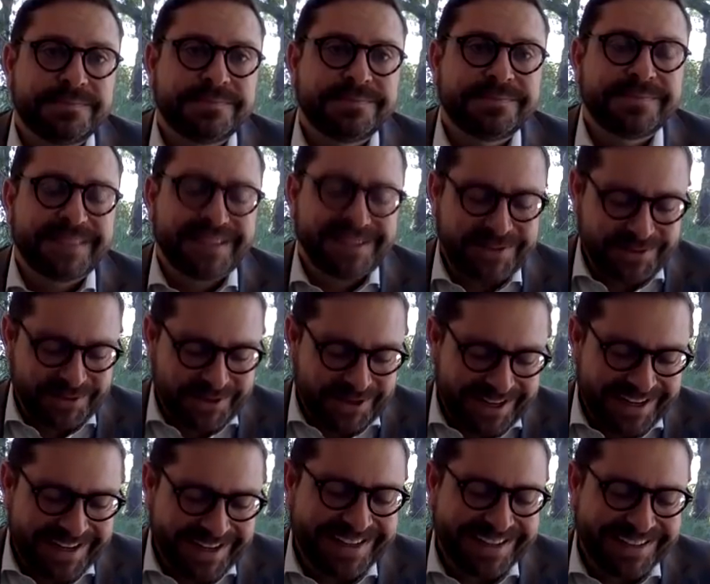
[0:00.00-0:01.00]

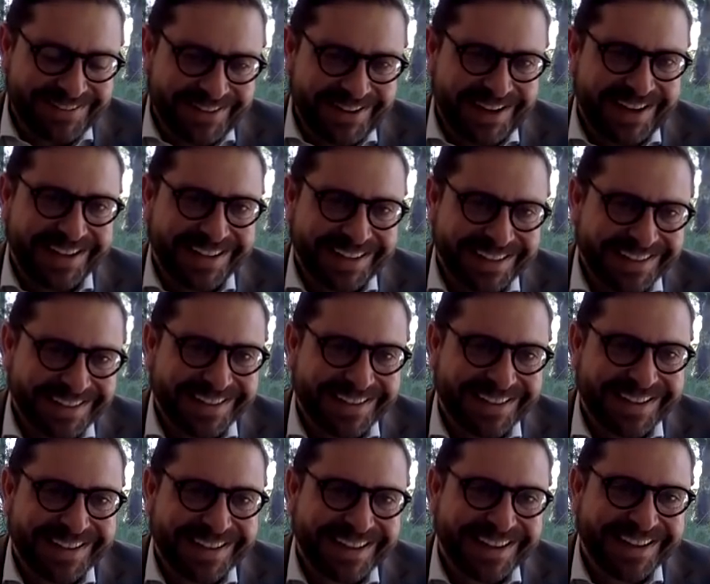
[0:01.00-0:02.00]

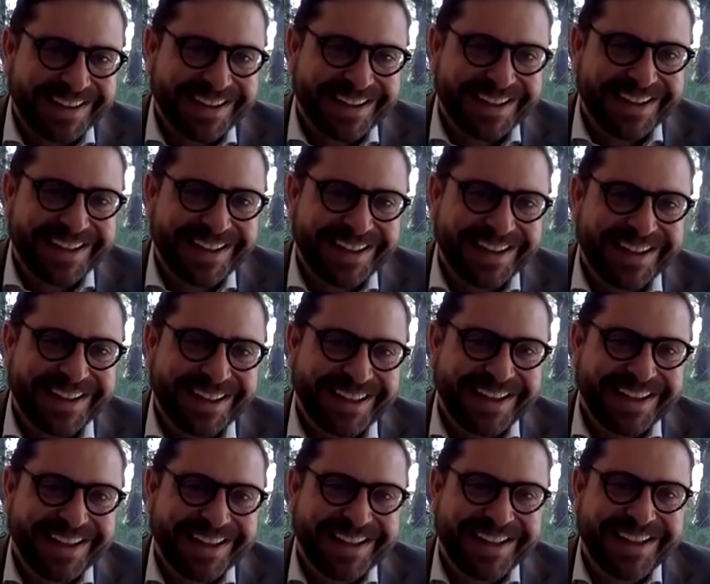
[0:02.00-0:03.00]

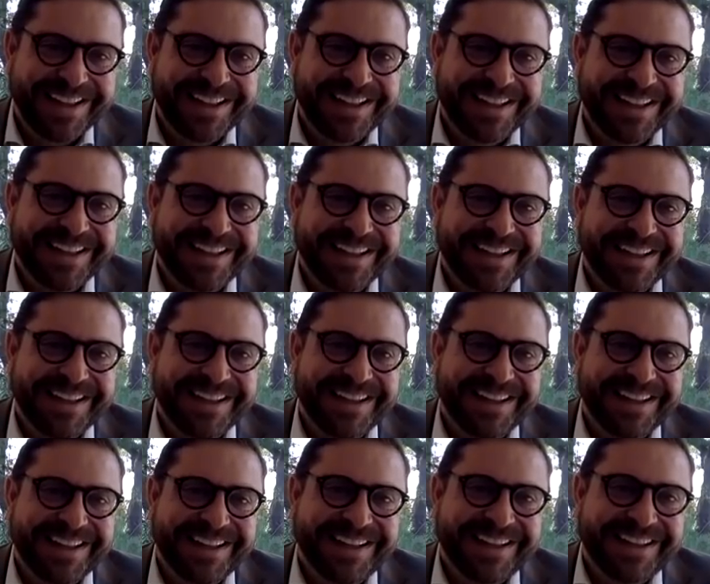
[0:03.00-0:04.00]

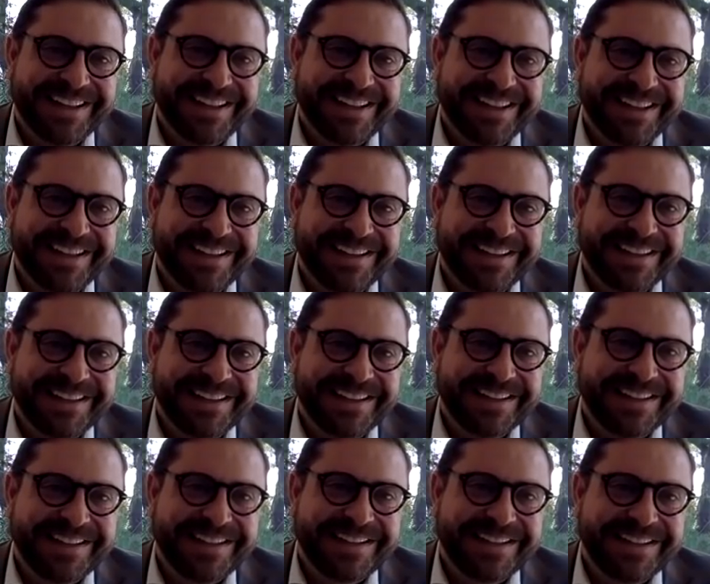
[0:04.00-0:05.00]

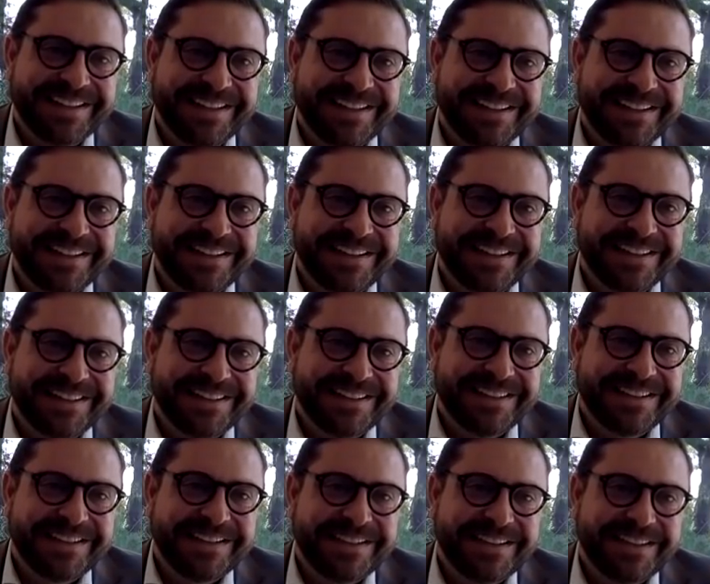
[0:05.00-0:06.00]

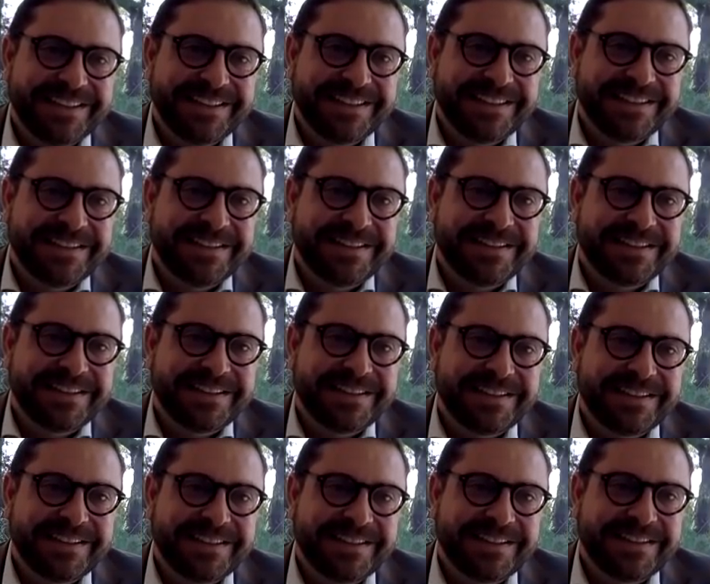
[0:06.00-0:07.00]

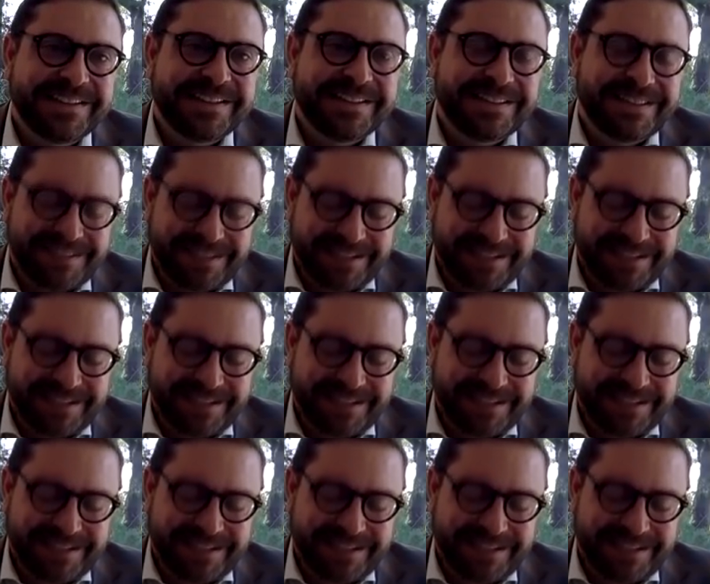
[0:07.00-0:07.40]
(silent)